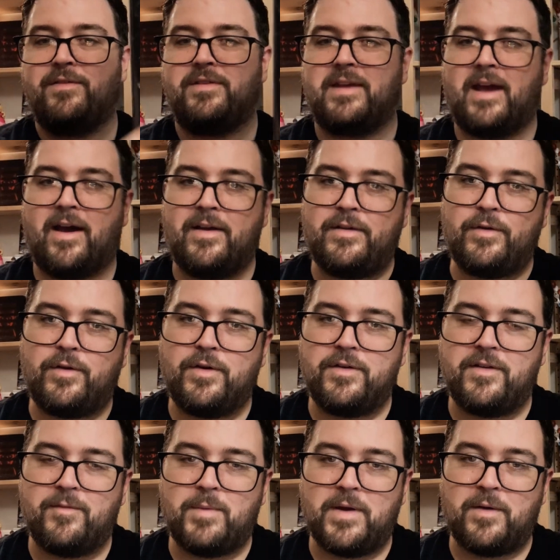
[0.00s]
see how you couldn't
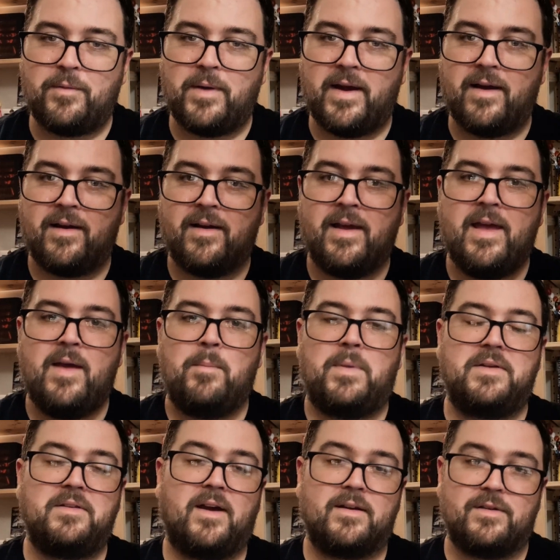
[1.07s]
have been aware, but
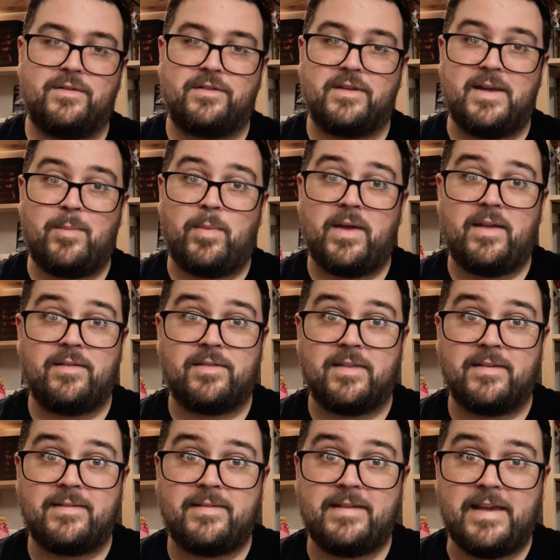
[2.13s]
Dr. Sleep is the
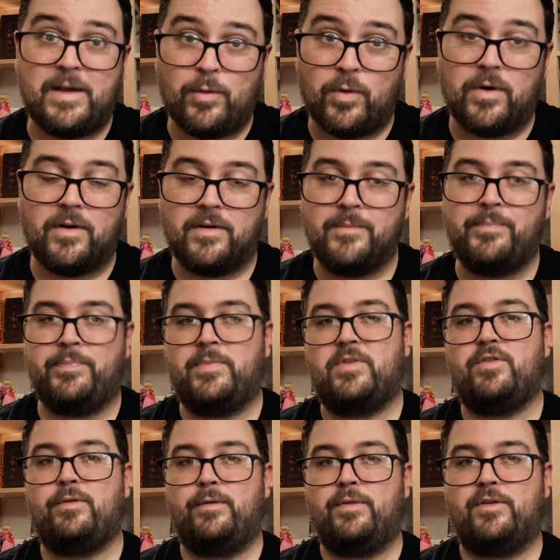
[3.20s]
sequel
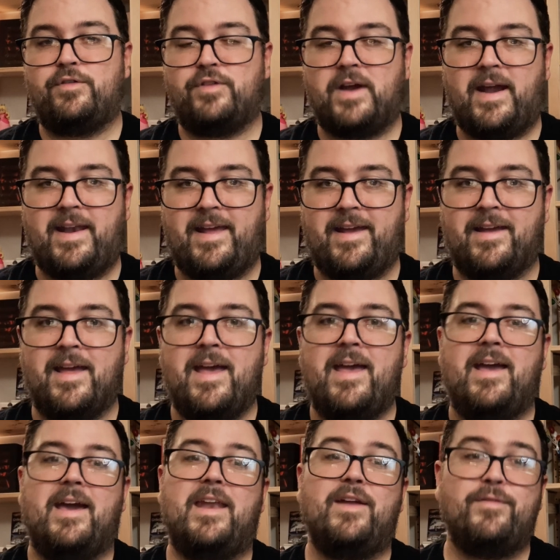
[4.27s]
to The Shining.
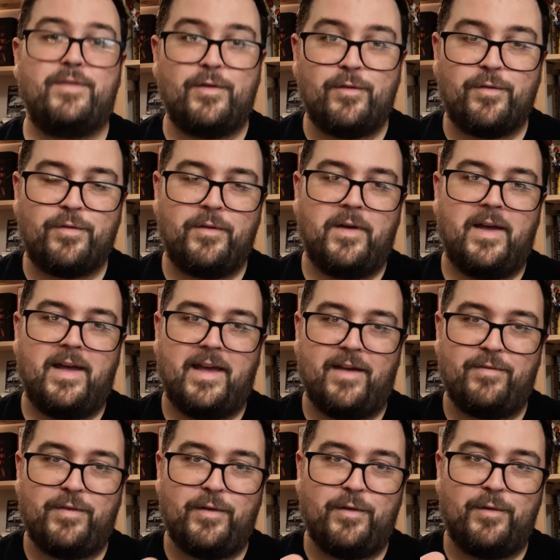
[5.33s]
And if you've
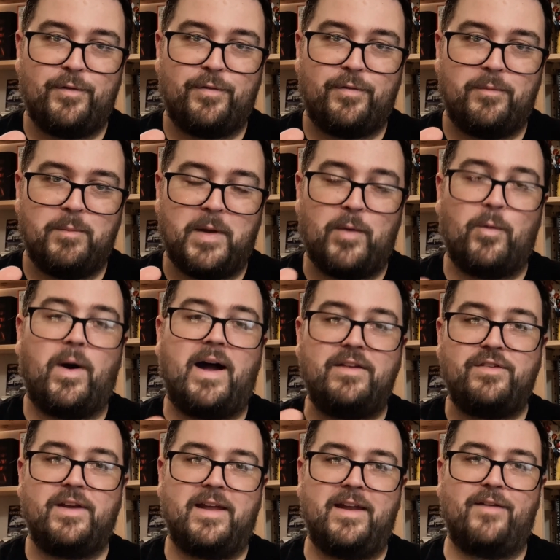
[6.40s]
been
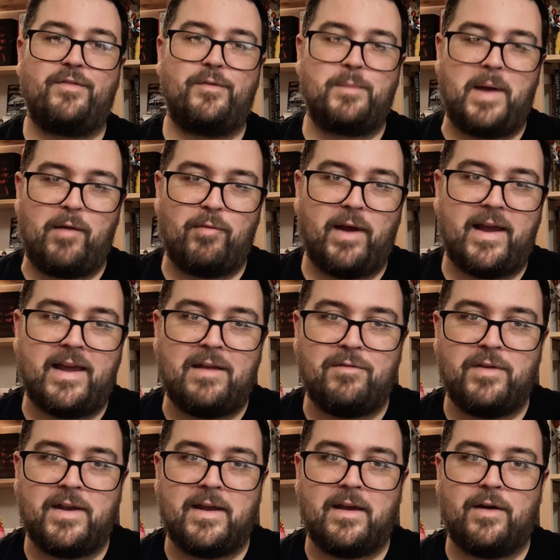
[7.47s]
watching enough of my ranking
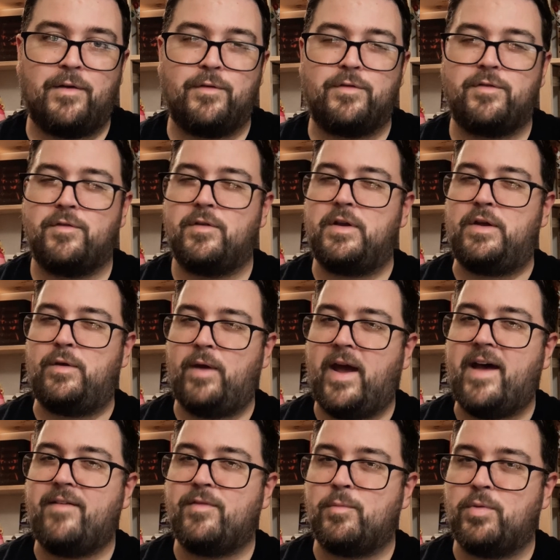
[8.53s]
videos, you
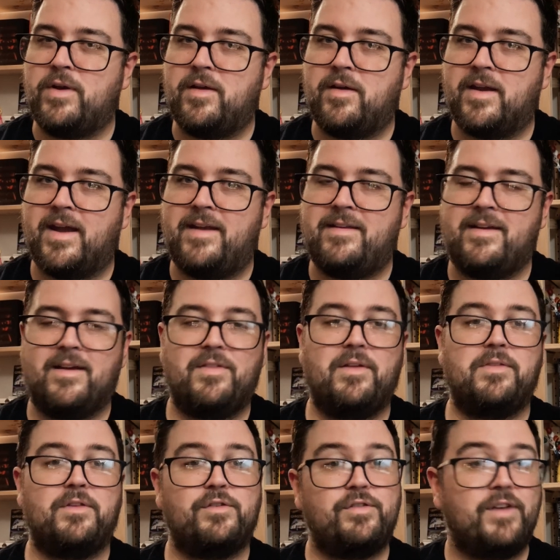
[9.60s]
have a pretty good idea that
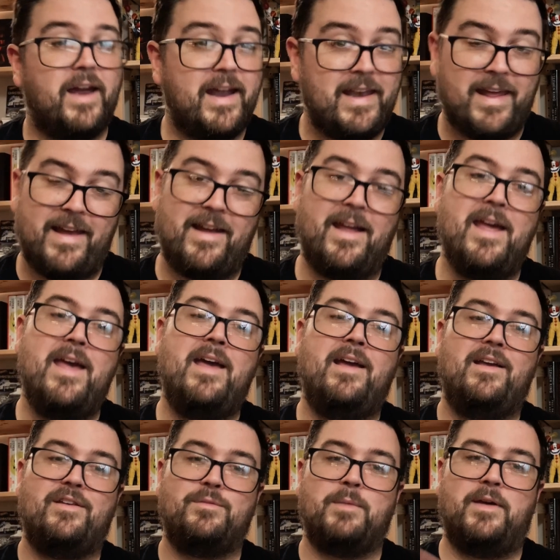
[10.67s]
The Shining
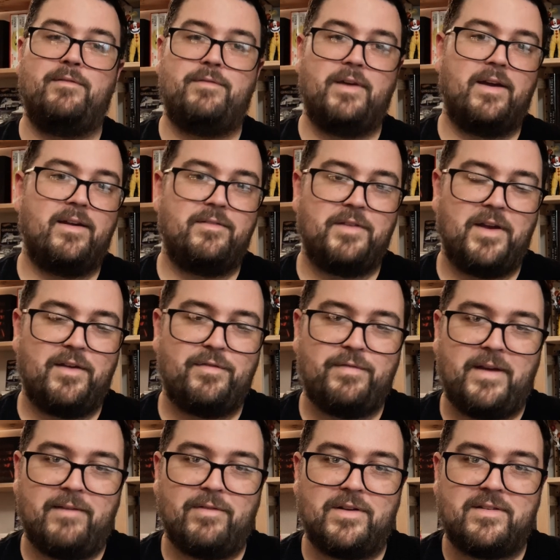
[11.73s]
is my very
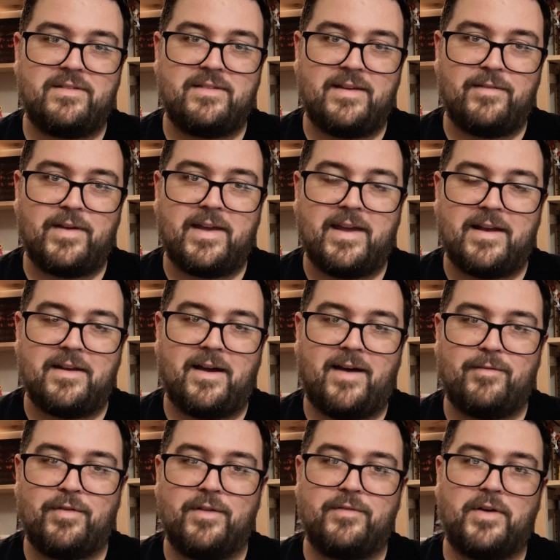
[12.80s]
favorite Stephen King
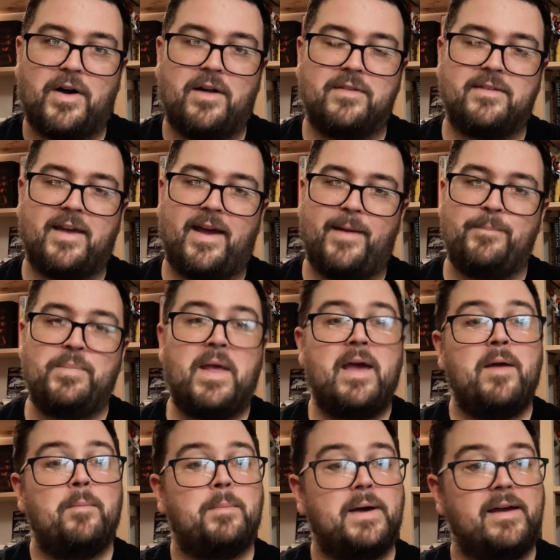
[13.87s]
novel of all time.
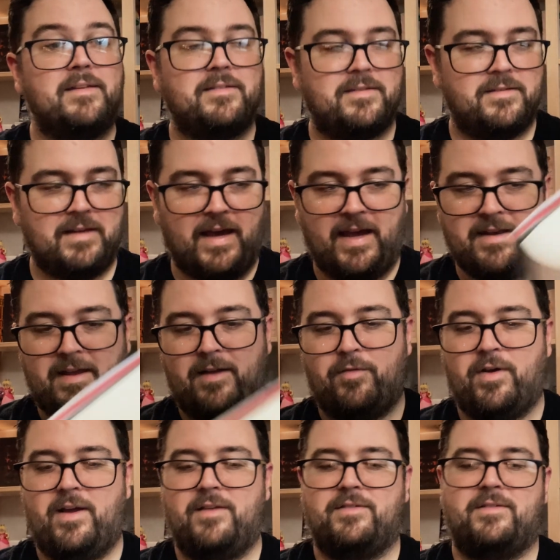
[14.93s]
But I
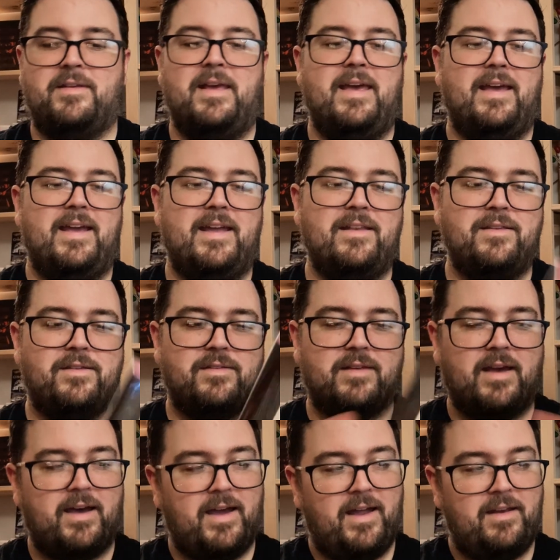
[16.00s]
digress.
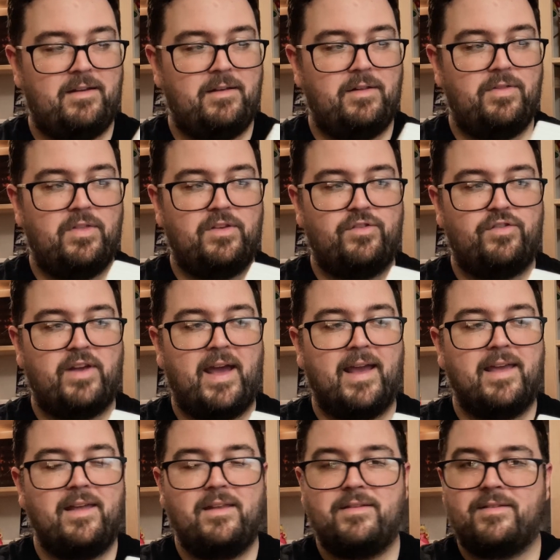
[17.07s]
Inside the
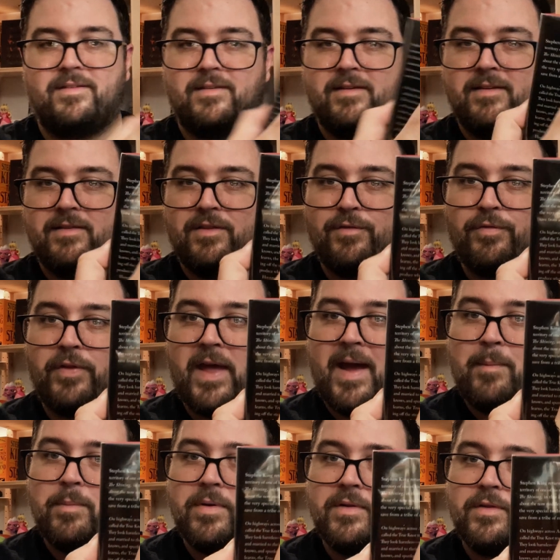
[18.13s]
jacket, the
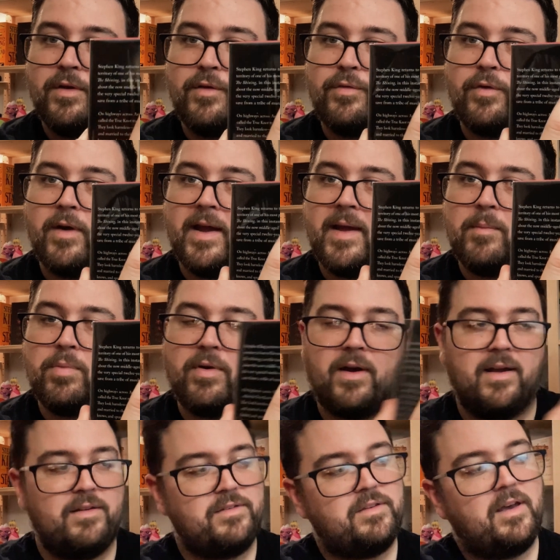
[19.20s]
flap, look for a
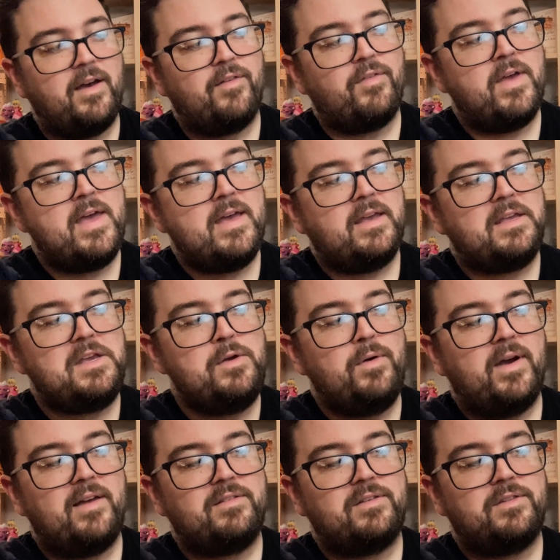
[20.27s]
price of
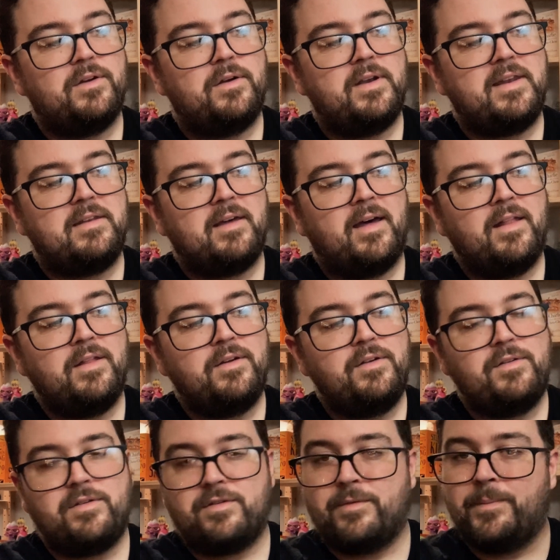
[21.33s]
US
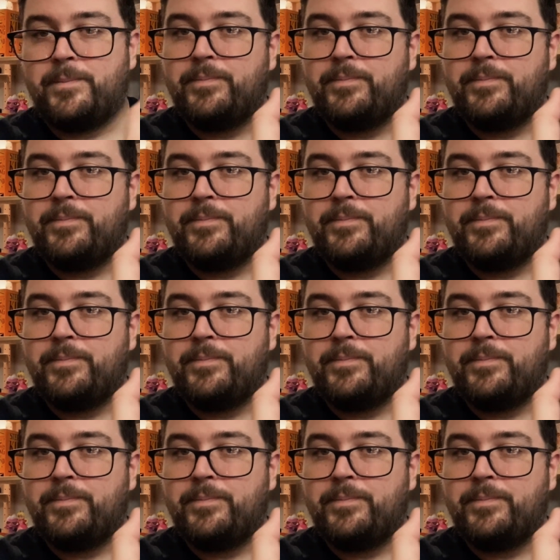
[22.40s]
$30